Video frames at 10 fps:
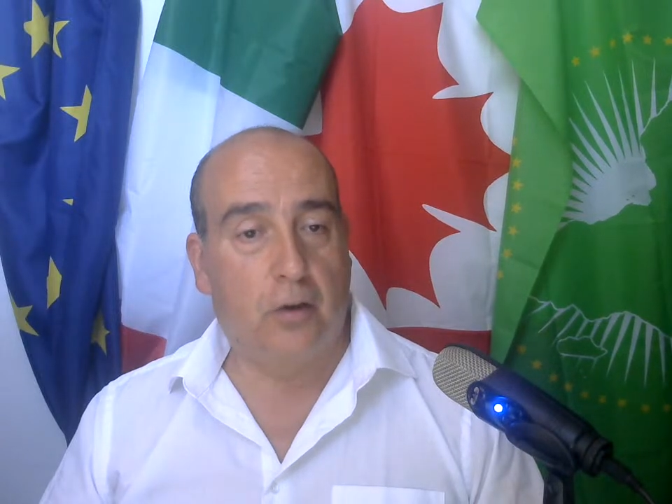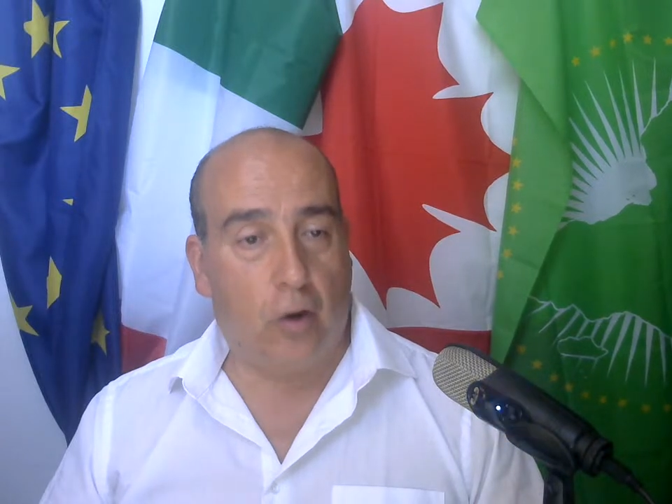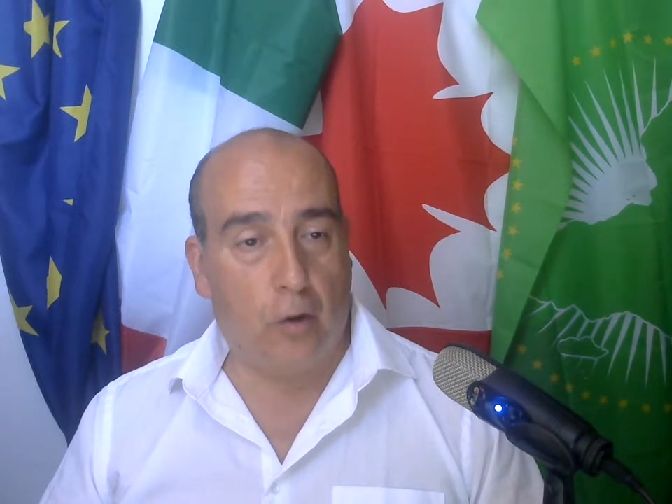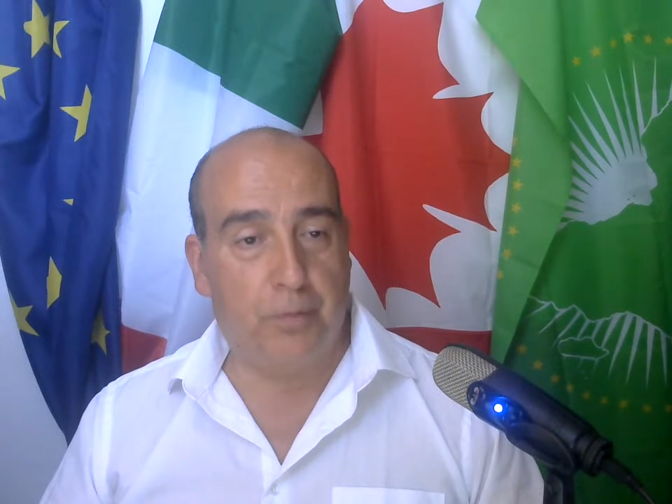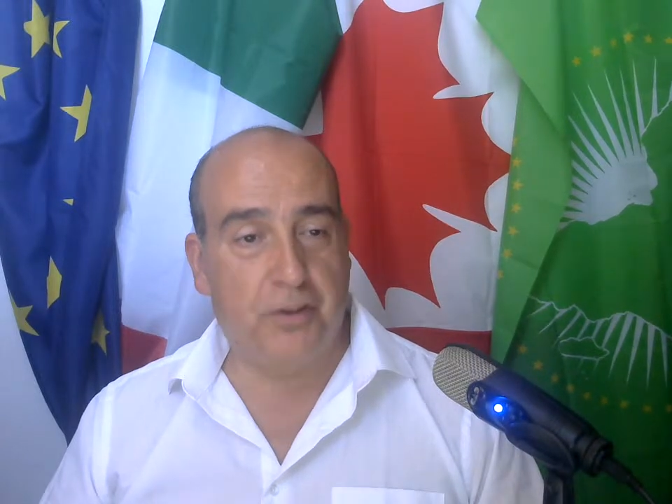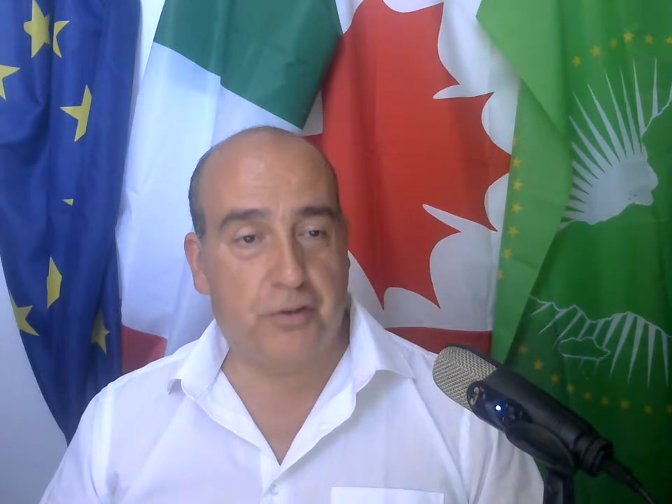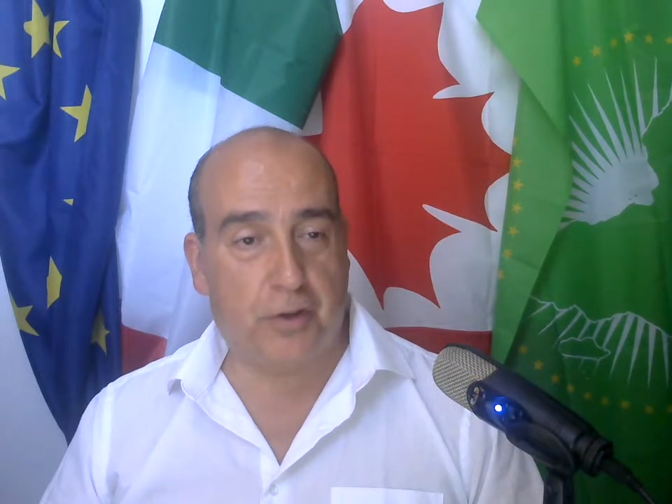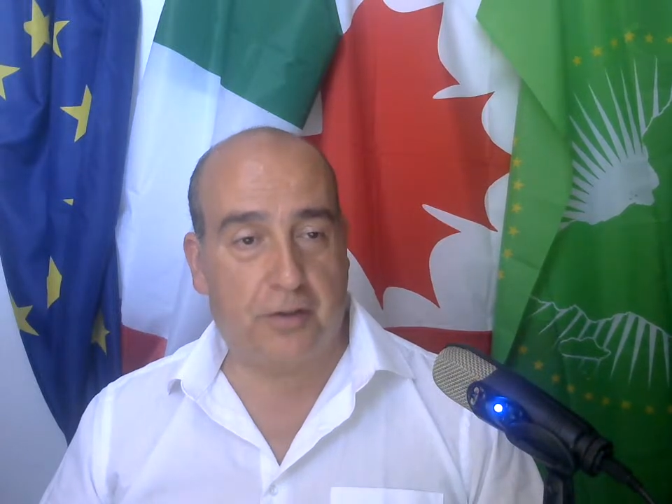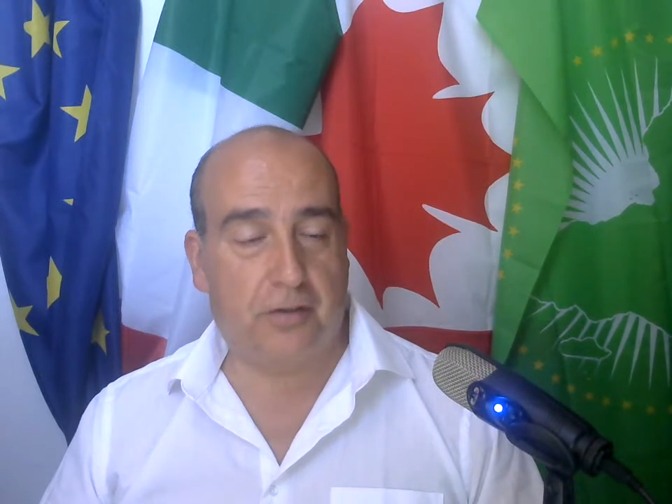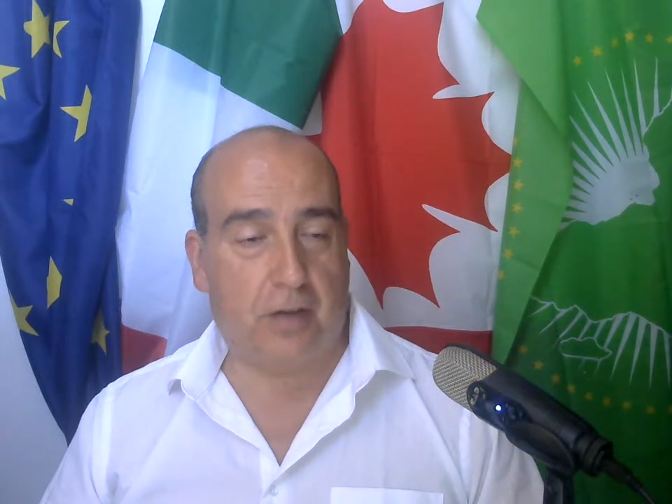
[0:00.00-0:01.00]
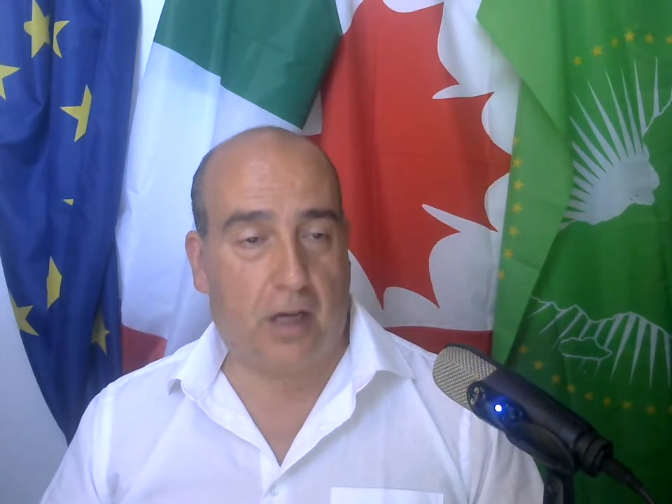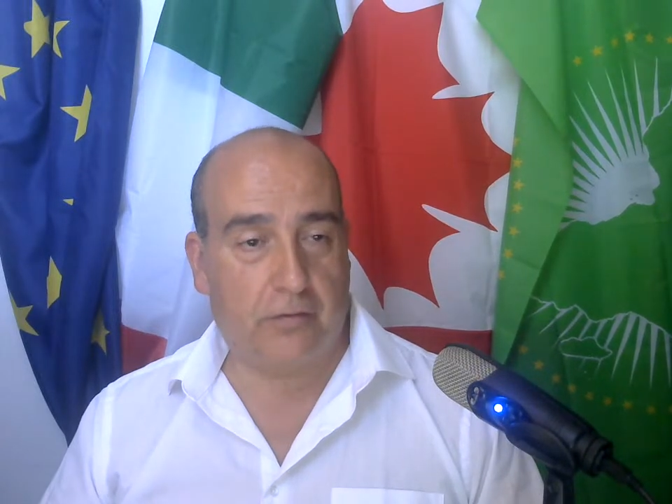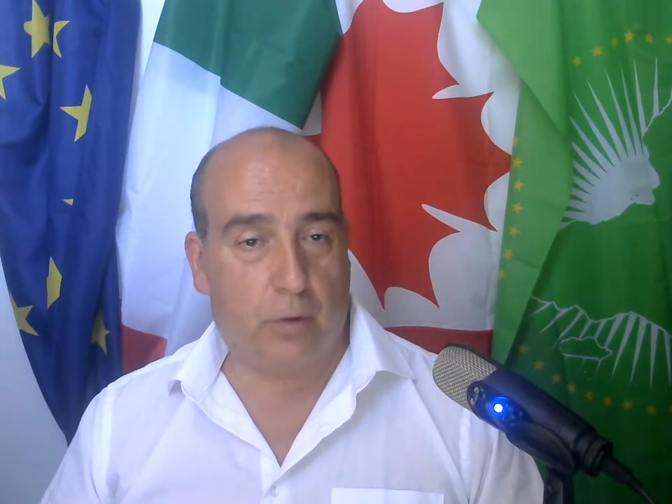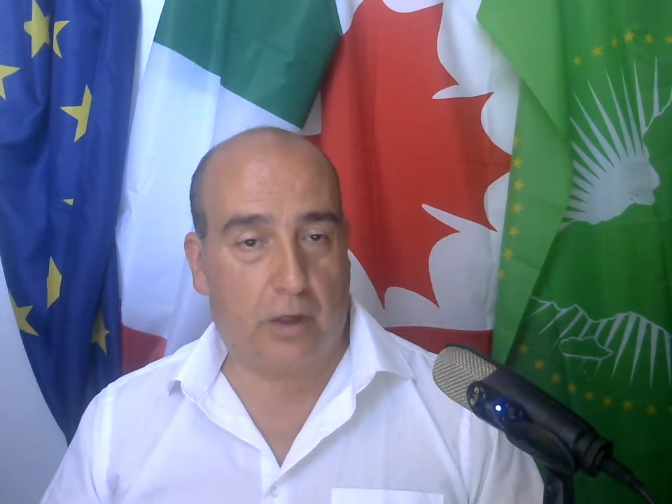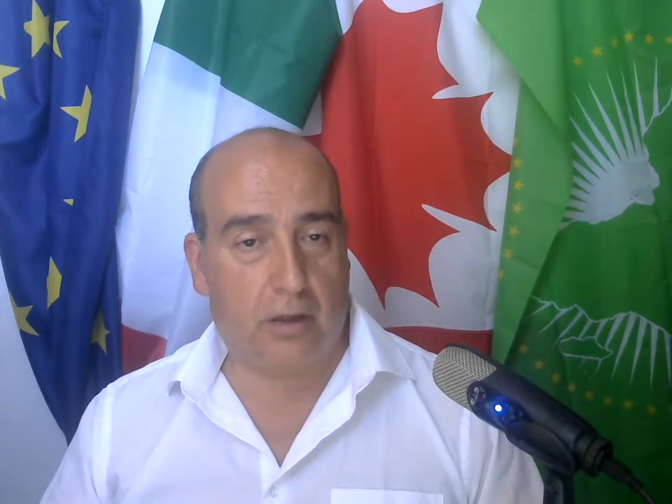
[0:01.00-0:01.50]
open source
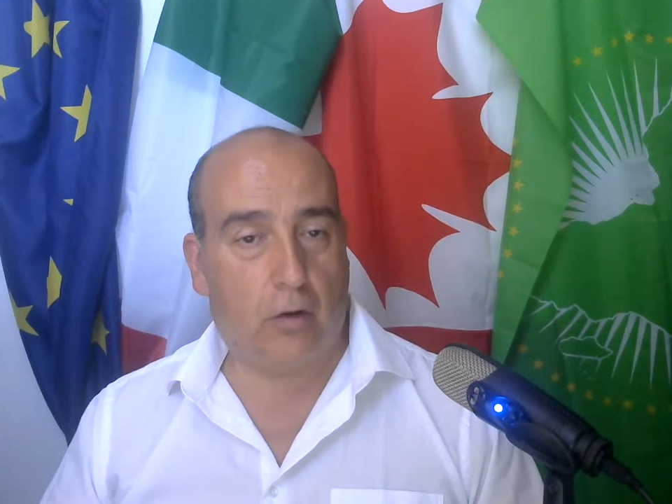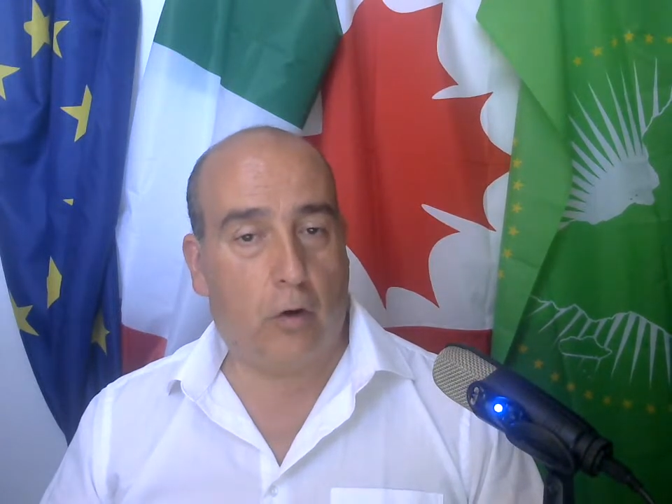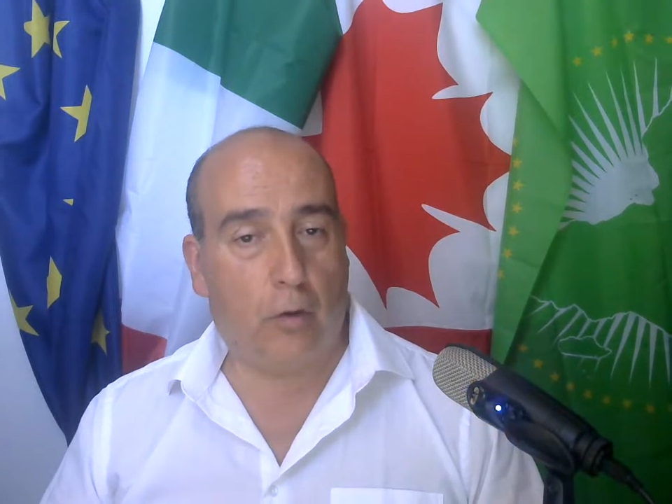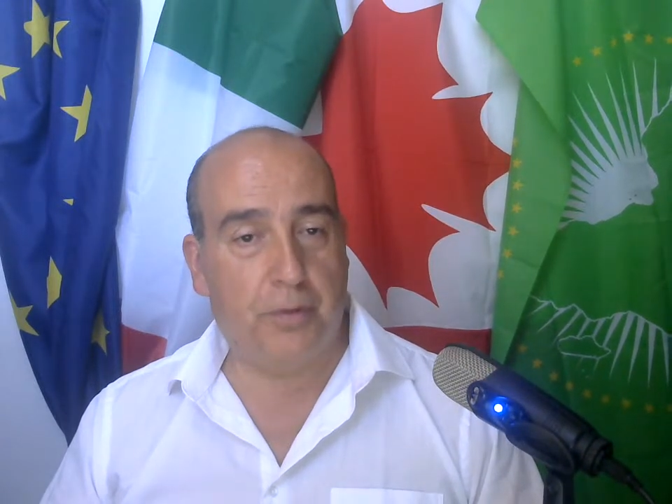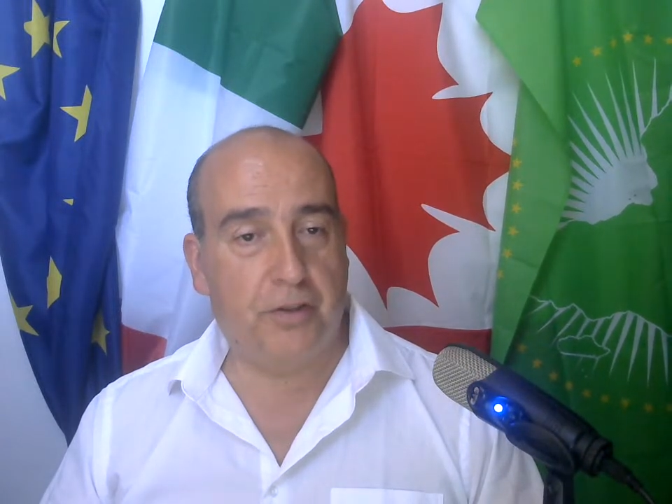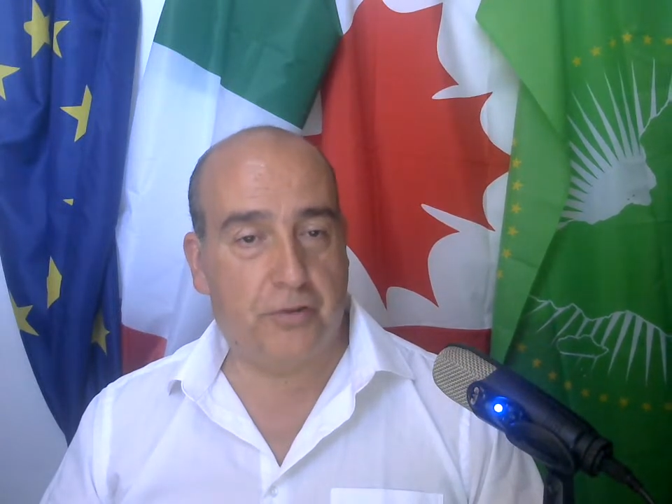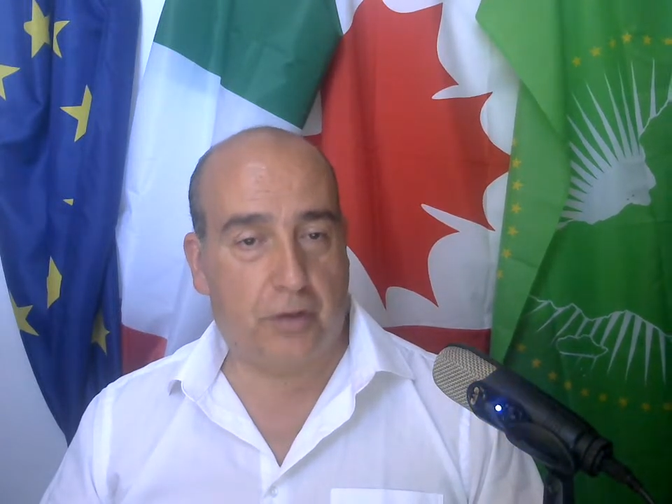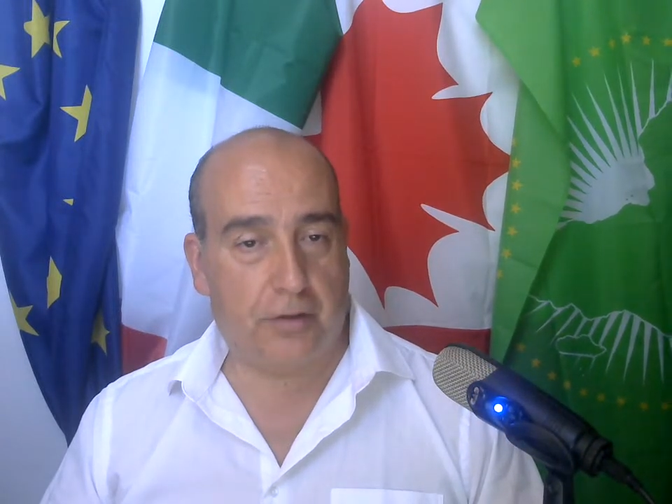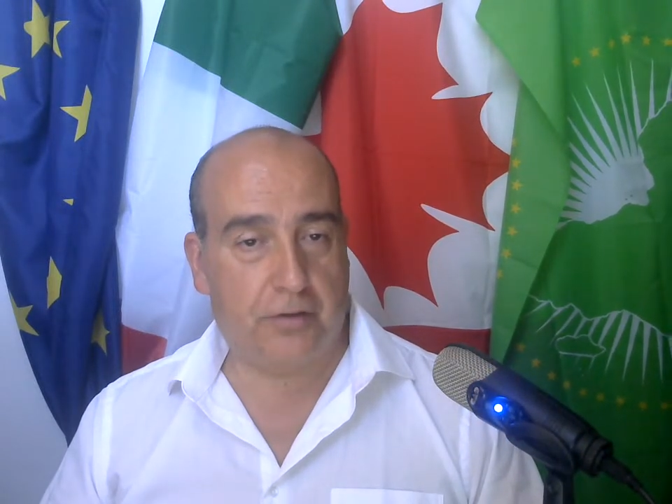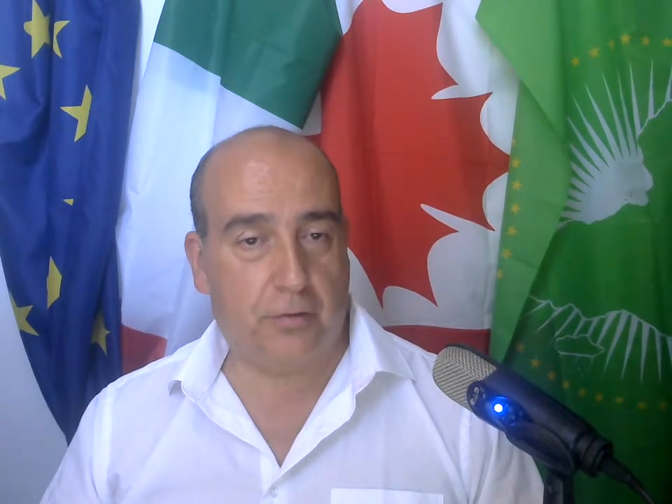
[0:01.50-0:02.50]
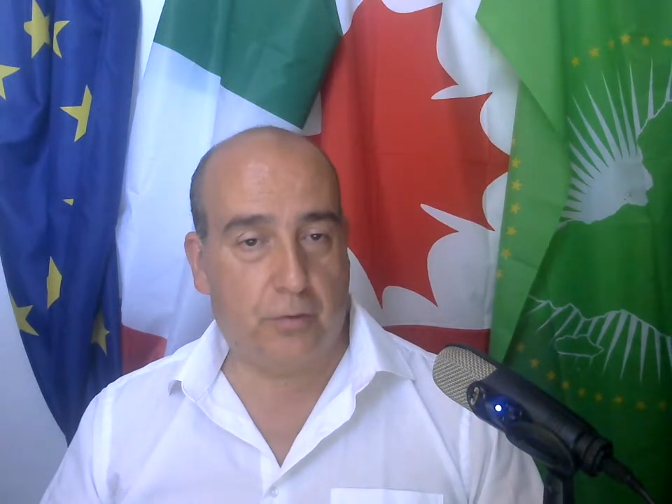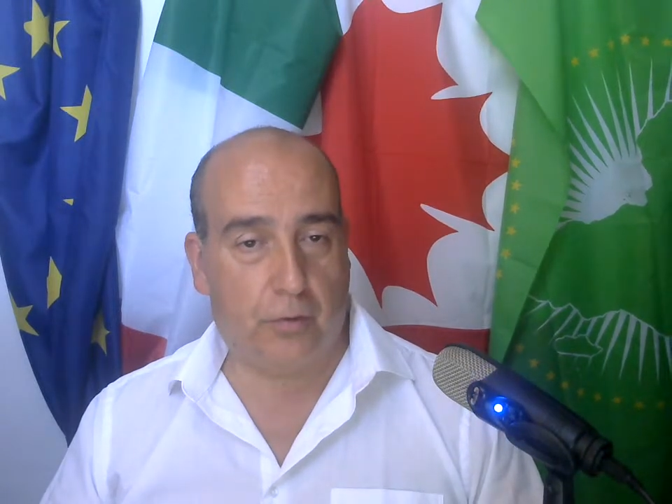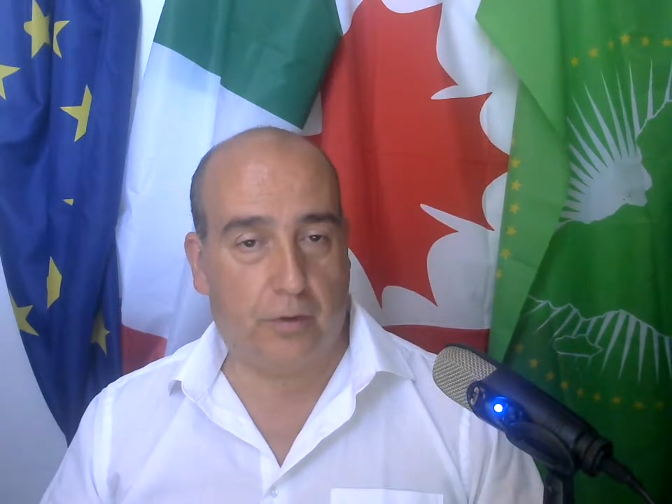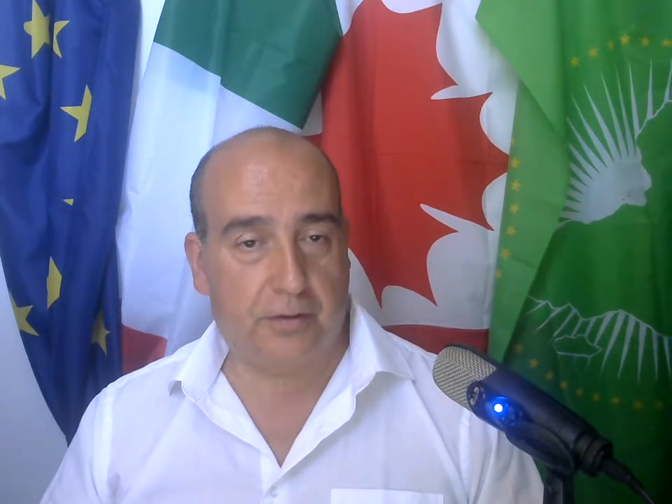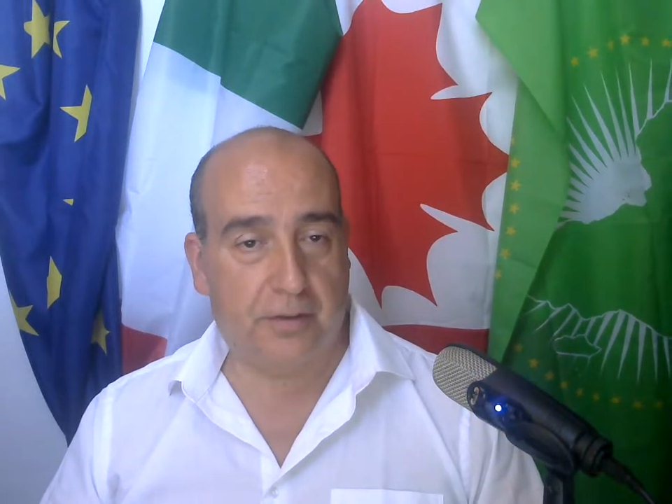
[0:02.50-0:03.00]
software, open source
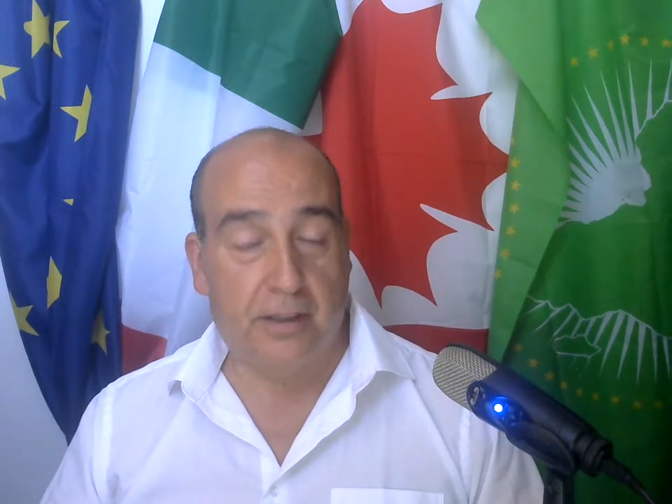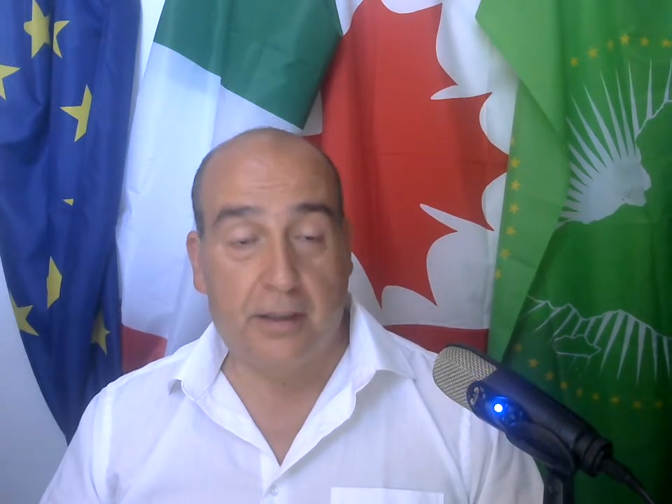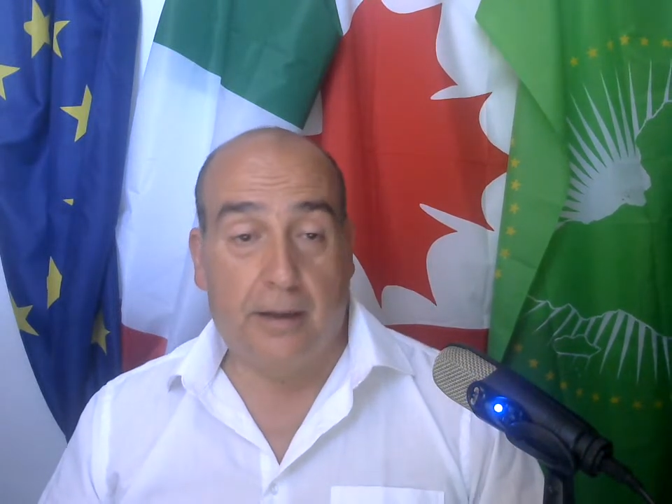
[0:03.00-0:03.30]
tools.